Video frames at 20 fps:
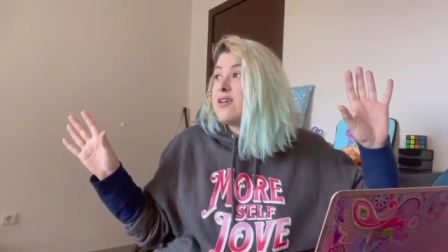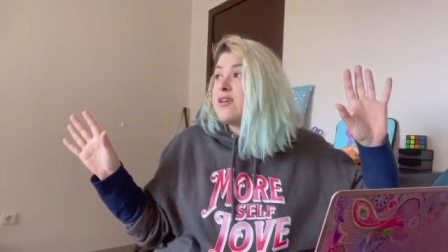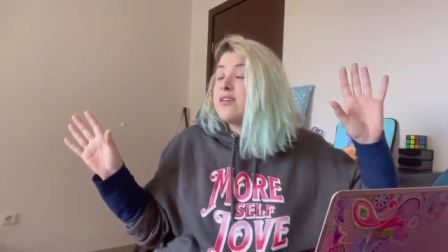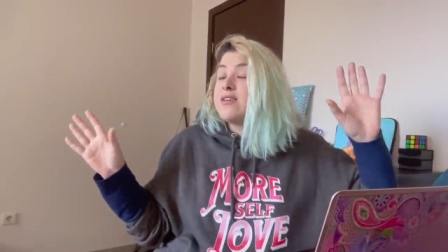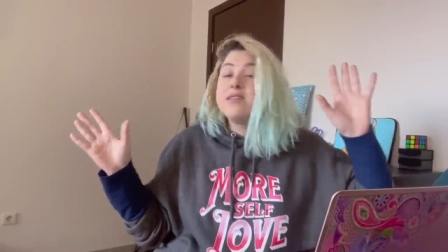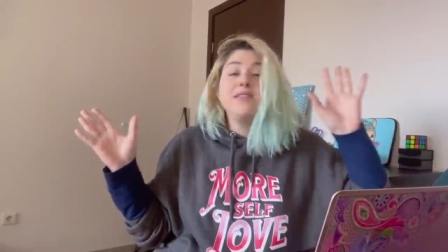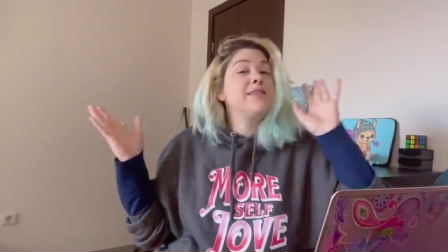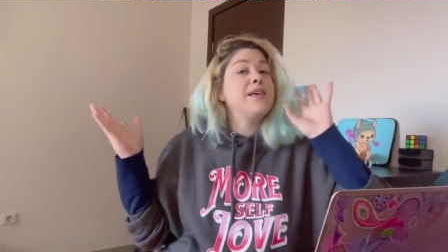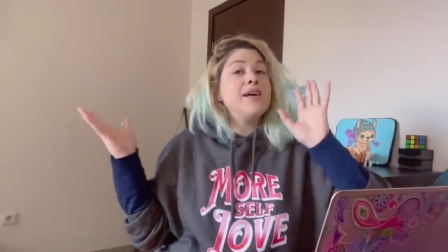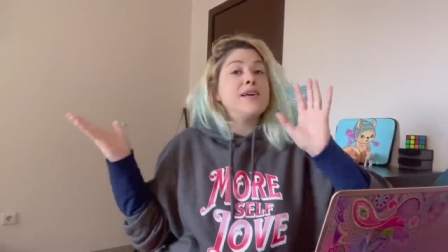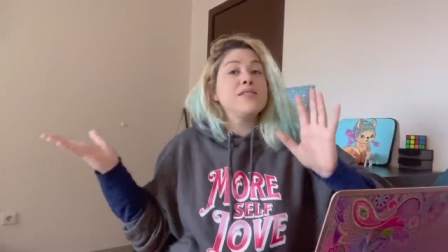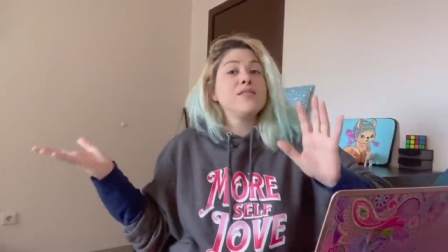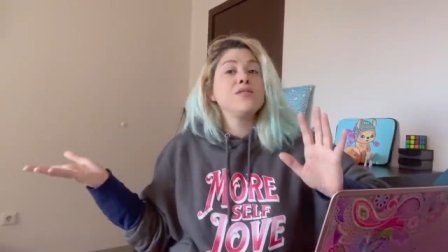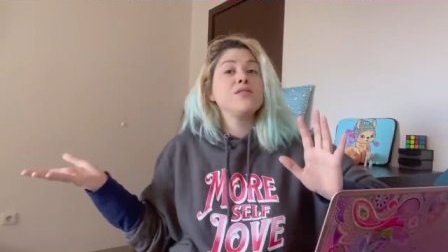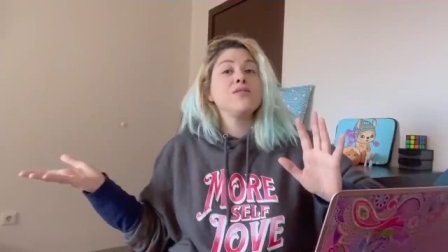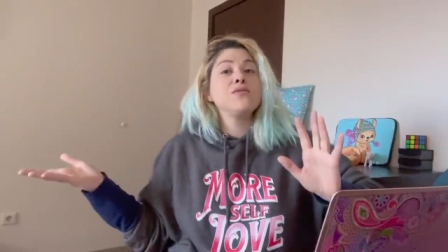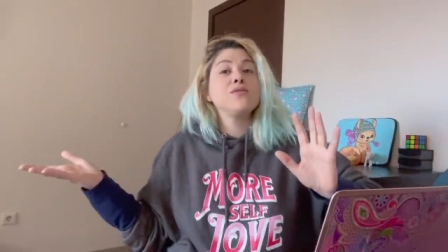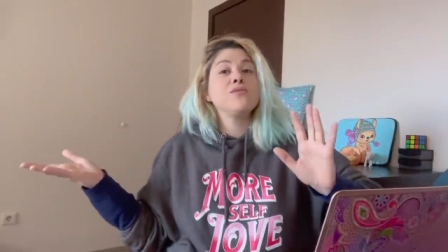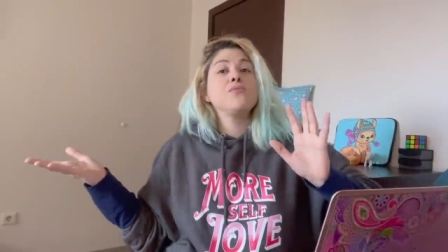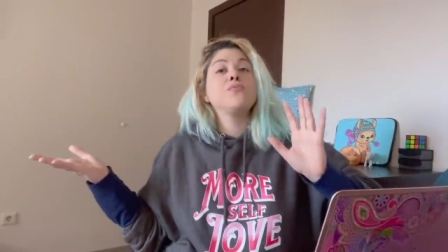Yes,
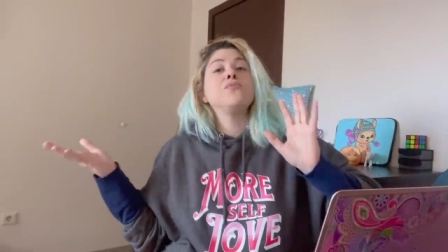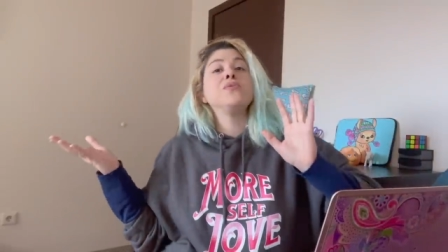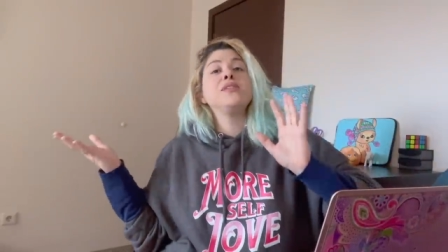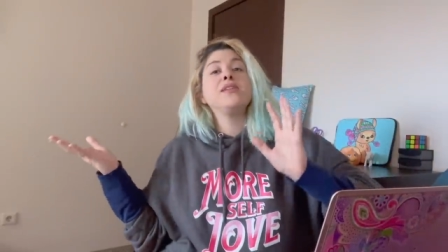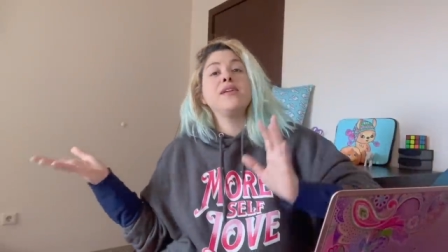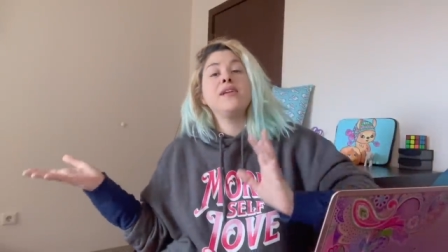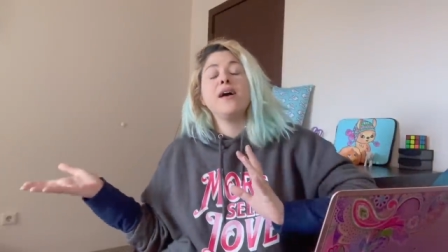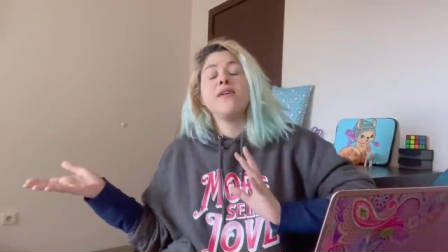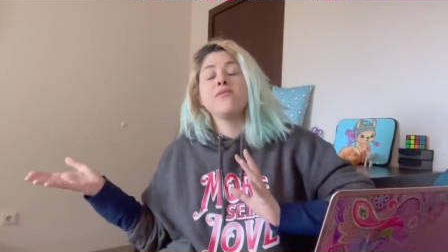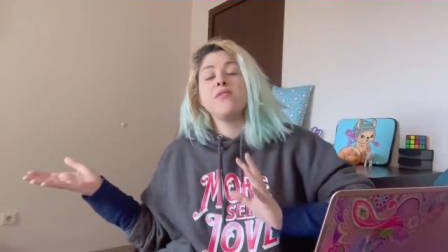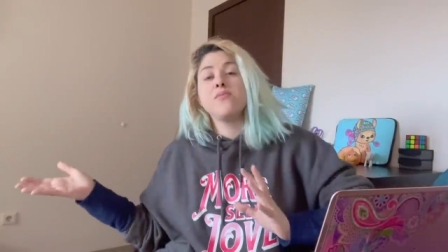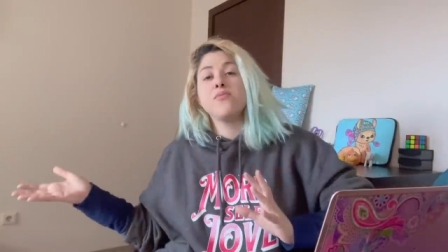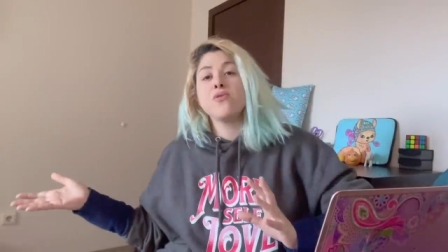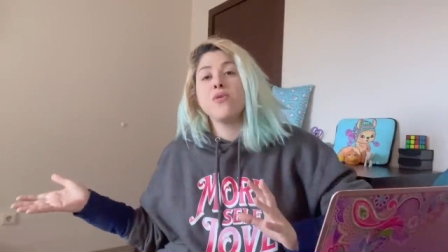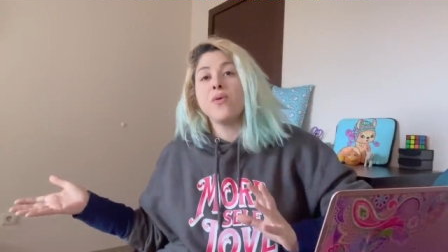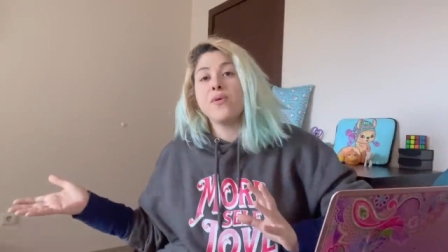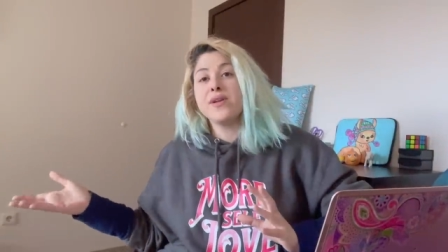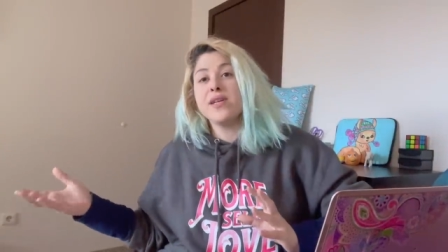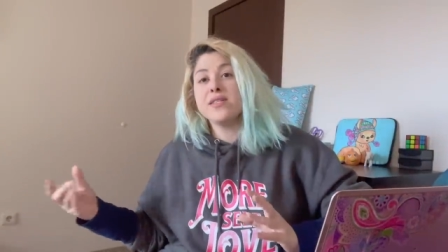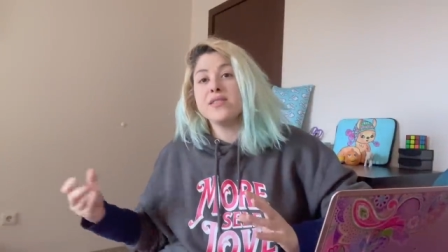we did have the
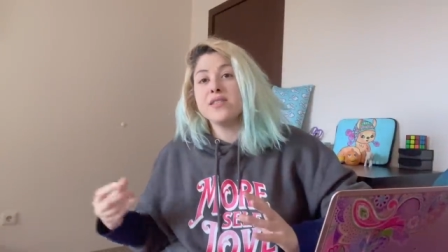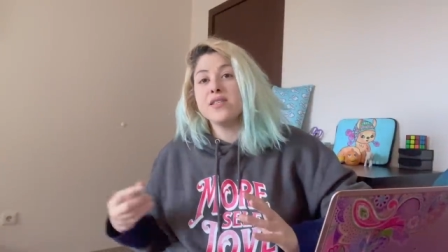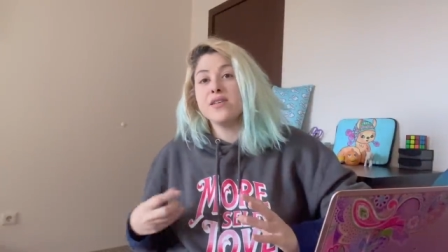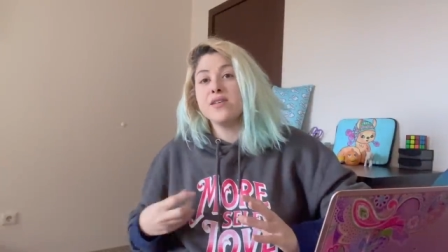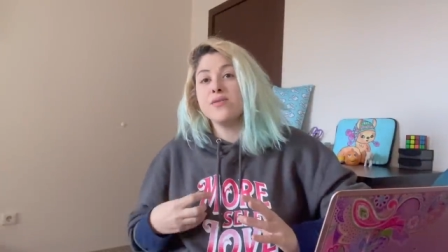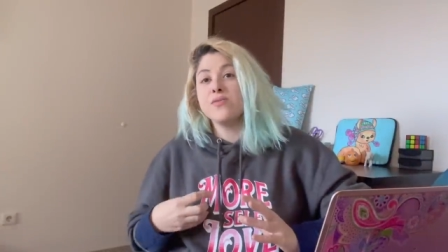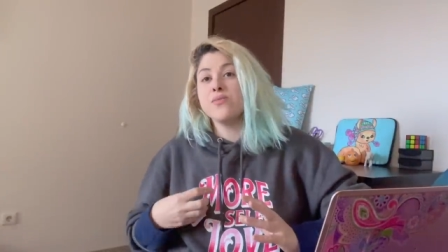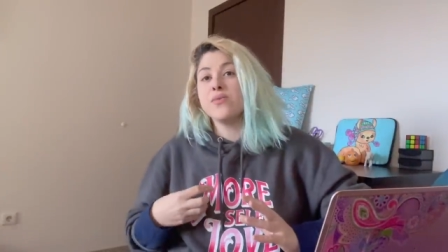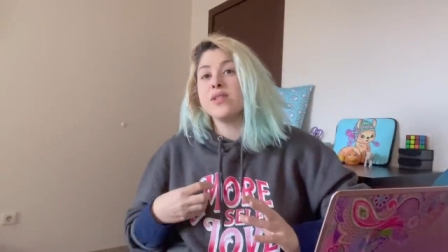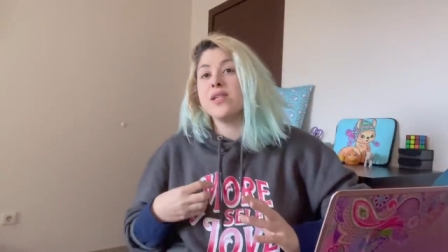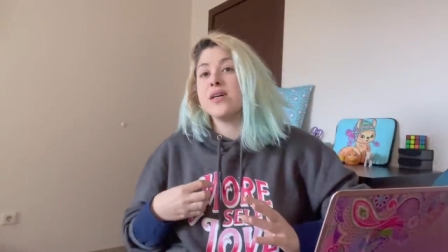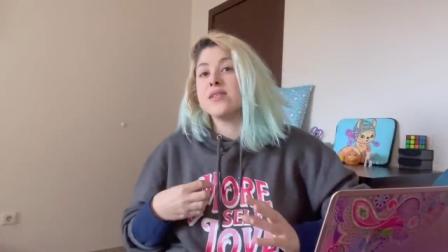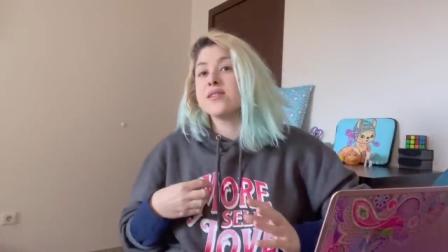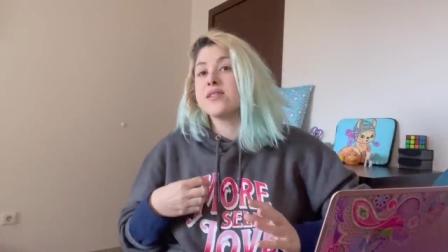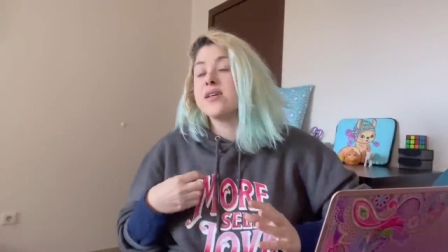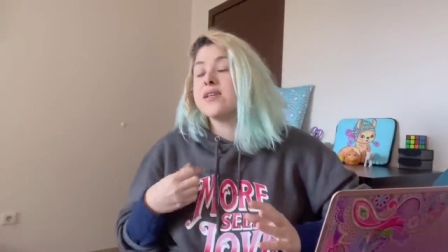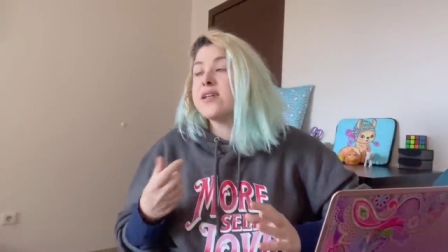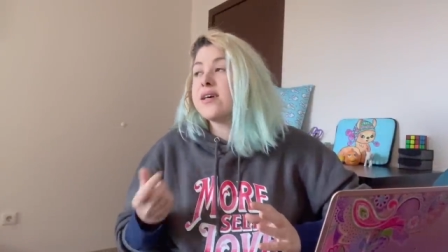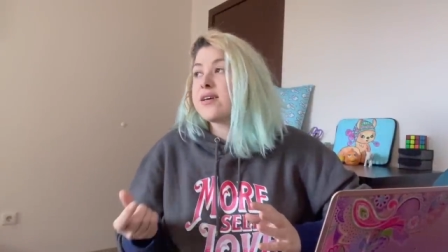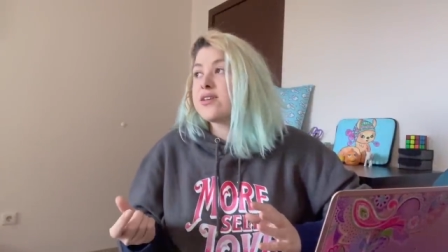pro on Etsy with that
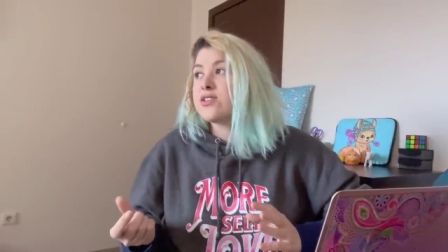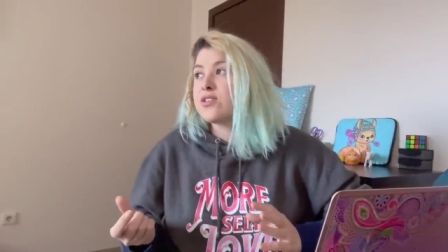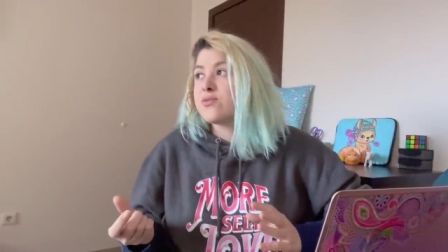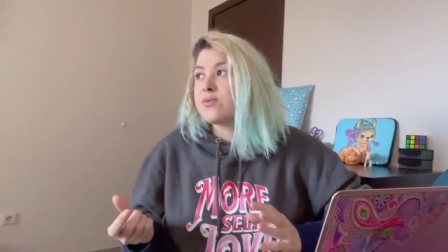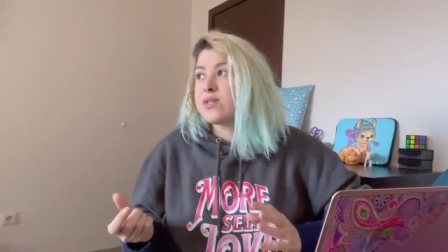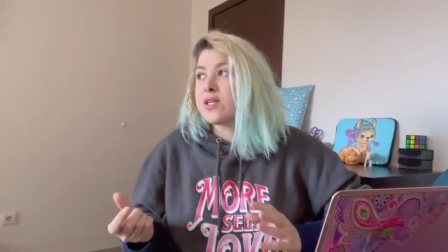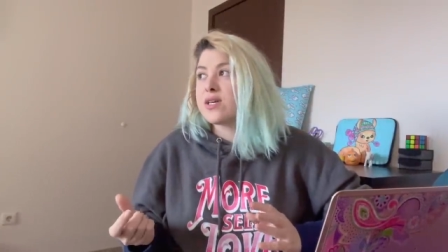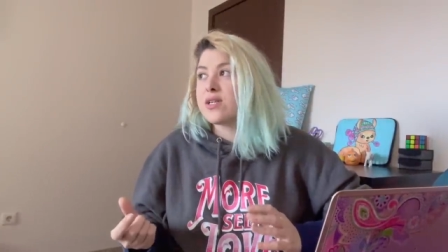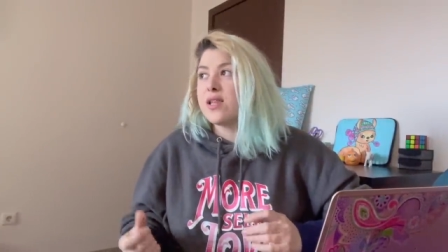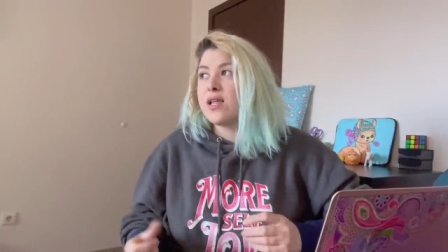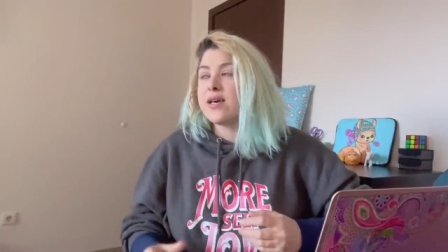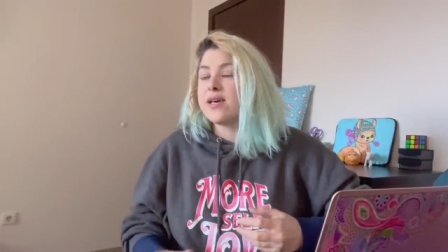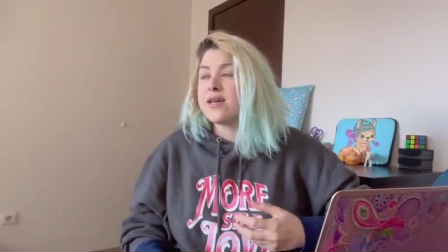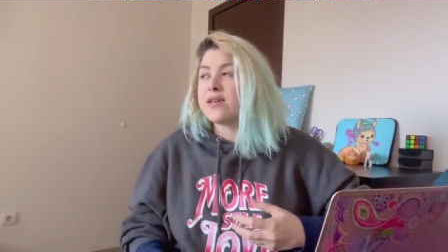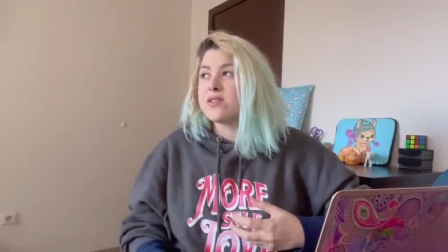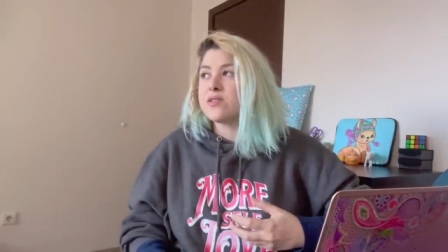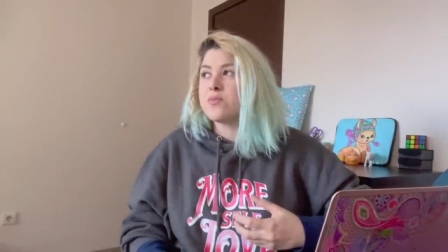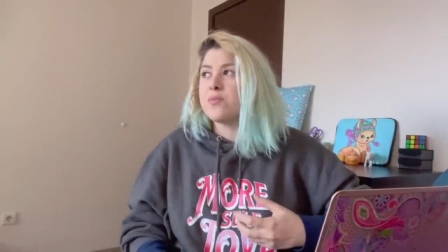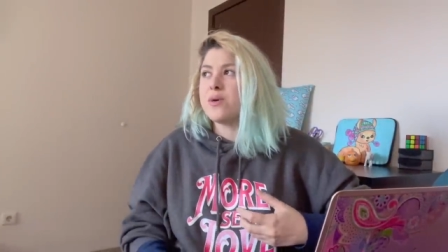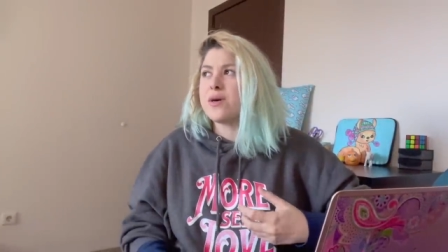connection with a
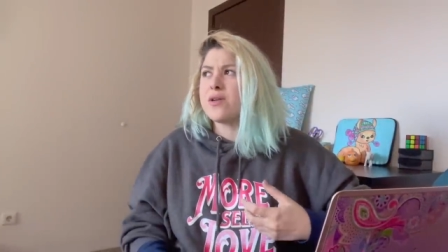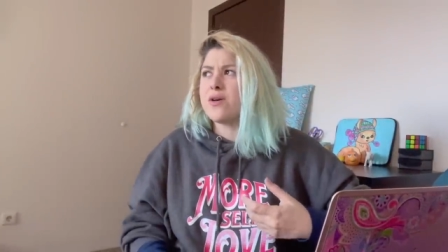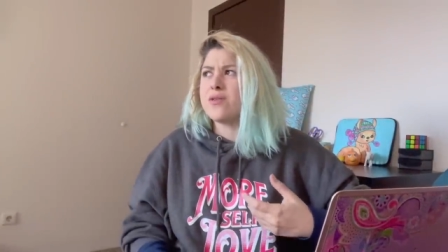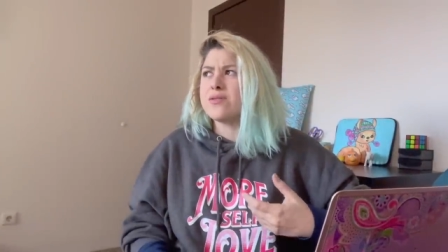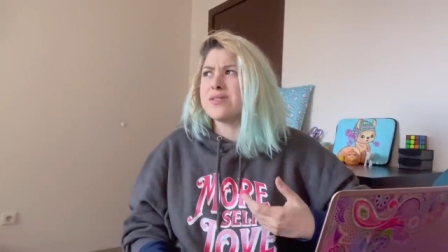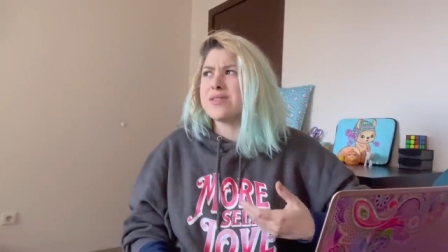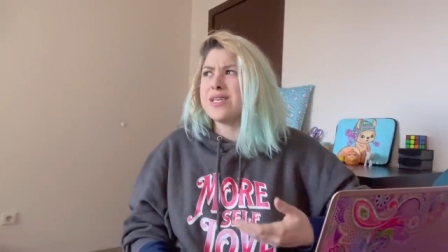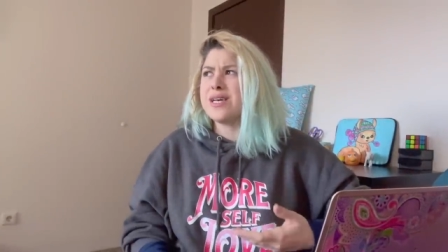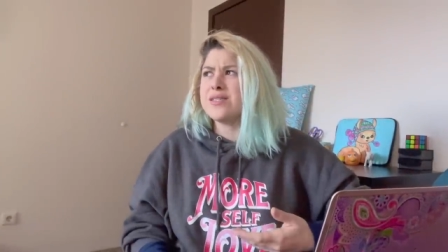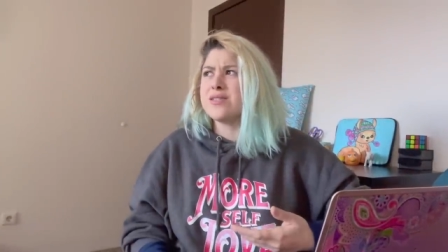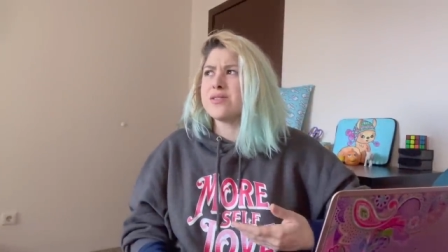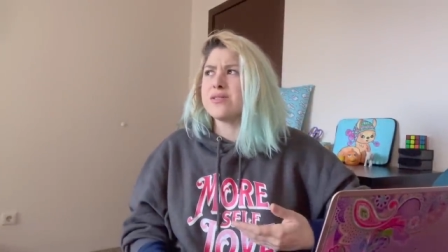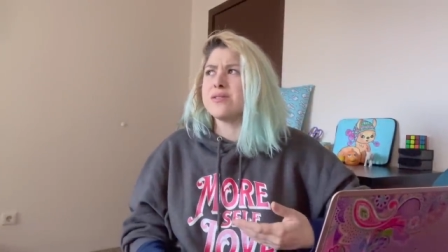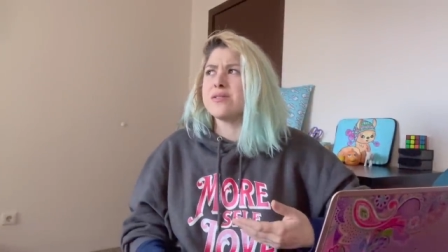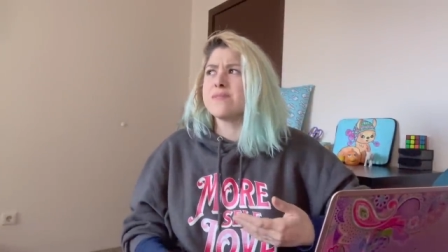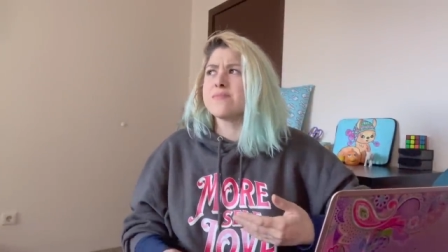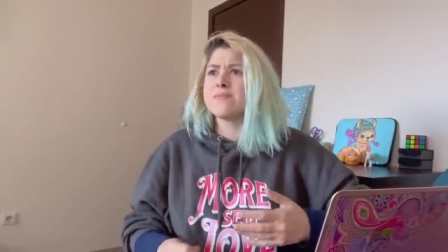client, but on Zazzle,